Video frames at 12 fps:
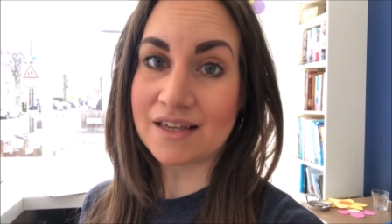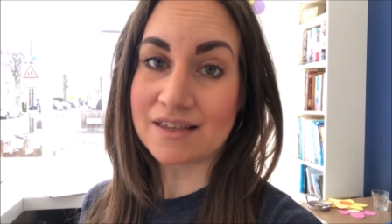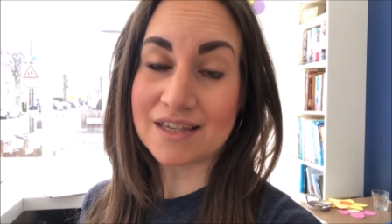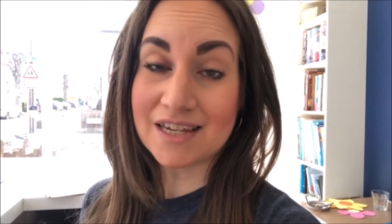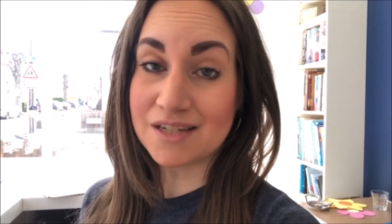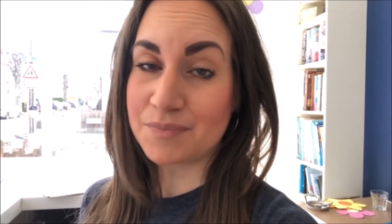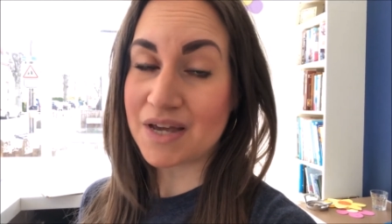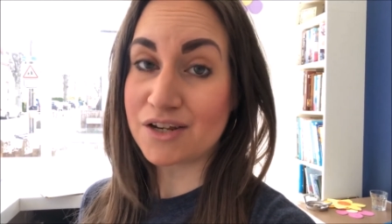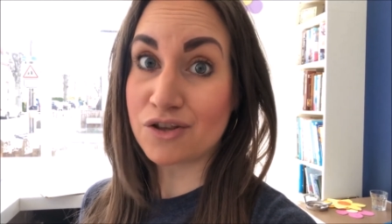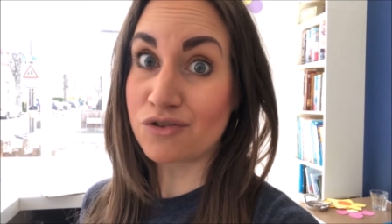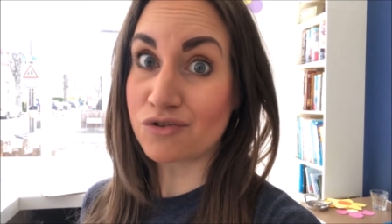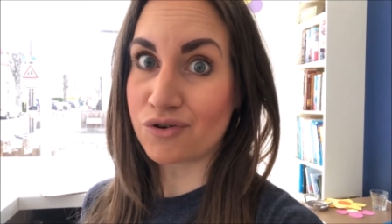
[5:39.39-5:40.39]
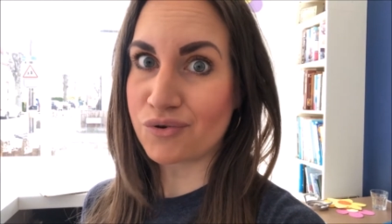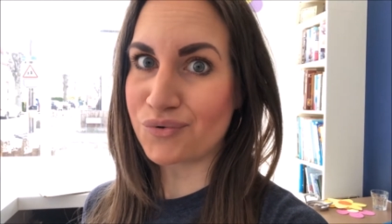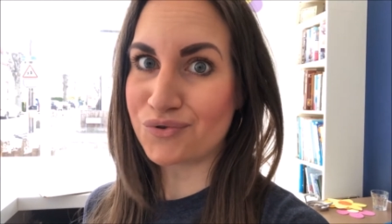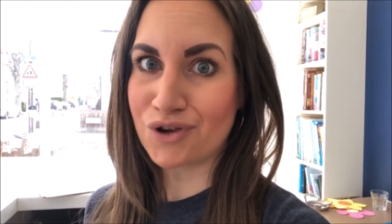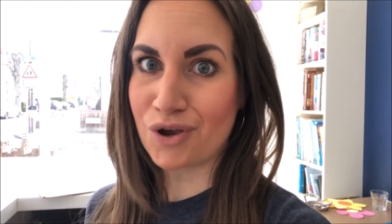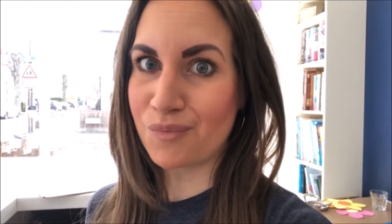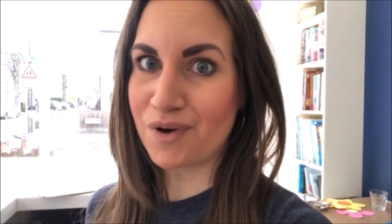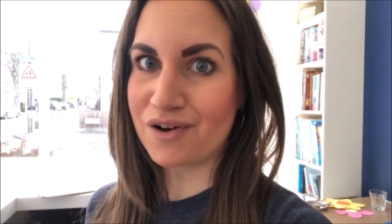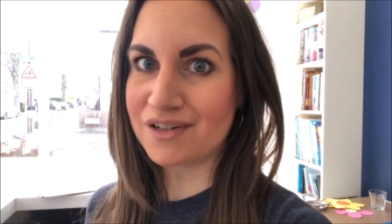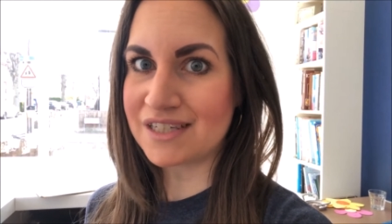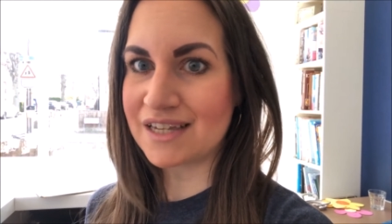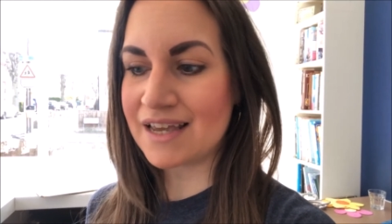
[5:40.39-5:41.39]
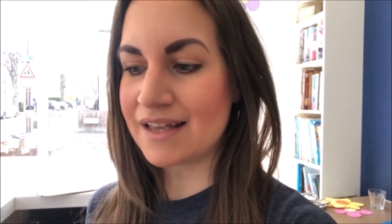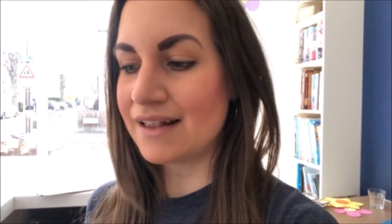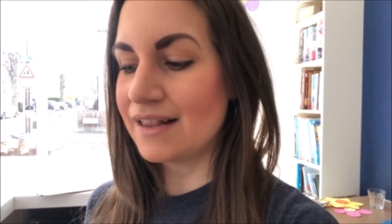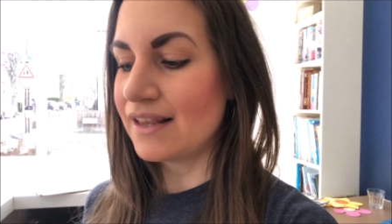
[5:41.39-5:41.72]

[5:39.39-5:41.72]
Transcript: as an independent, so no party.